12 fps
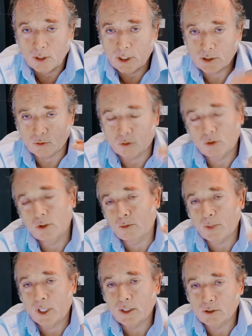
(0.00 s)
that your oil
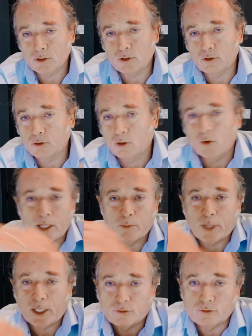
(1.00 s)
demand doesn't grow out of
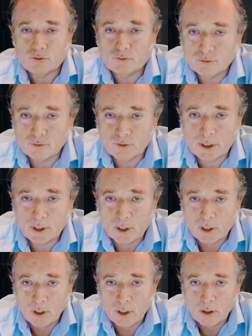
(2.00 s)
bounds, right?
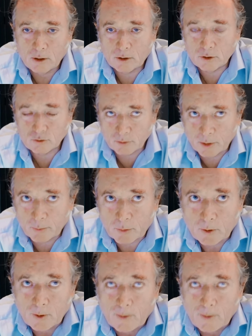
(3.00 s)
Because remember,